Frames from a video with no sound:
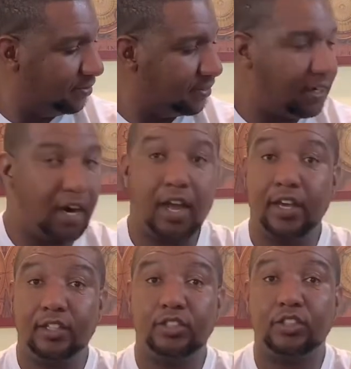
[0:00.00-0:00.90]
All
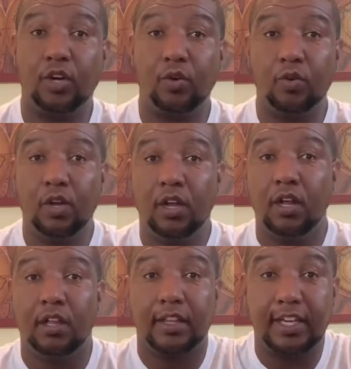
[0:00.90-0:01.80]
right, so
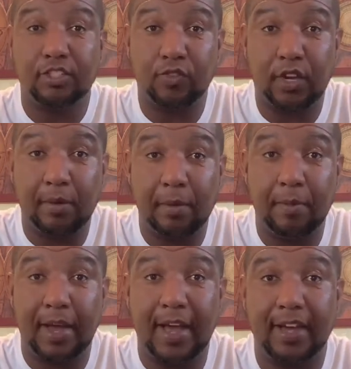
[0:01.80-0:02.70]
thanks for coming
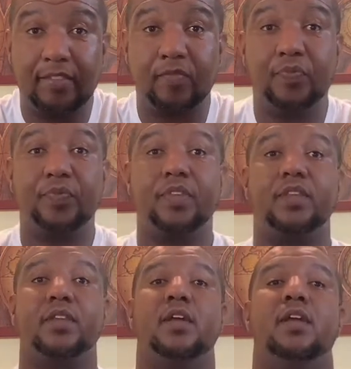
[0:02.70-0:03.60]
back.
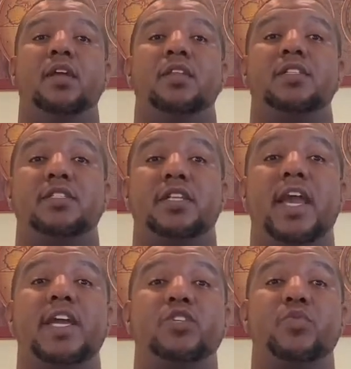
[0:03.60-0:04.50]
This is
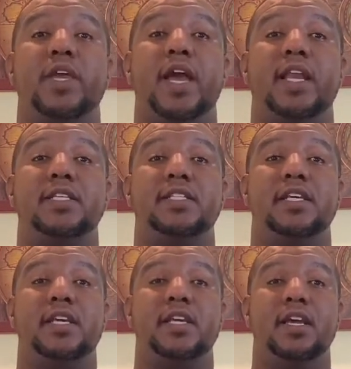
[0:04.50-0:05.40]
Gage
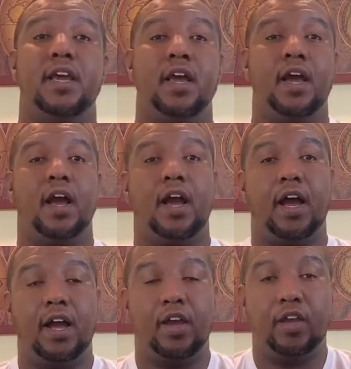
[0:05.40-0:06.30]
Reality.
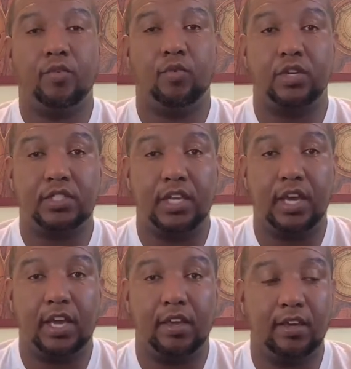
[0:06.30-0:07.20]
I want to
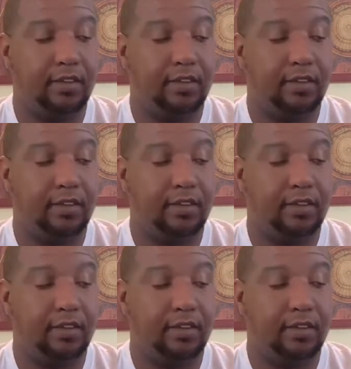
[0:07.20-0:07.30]
say,